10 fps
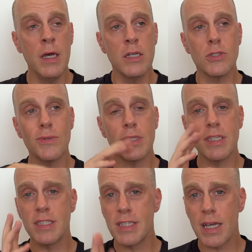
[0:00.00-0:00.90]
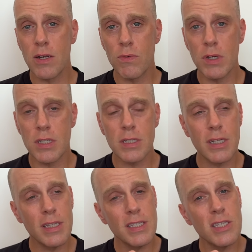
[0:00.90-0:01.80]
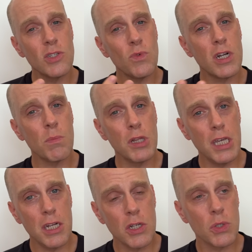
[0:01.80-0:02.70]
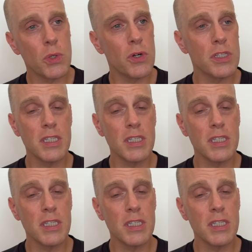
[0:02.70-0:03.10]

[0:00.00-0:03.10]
So the second reason, and this is the one I'm leaning towards,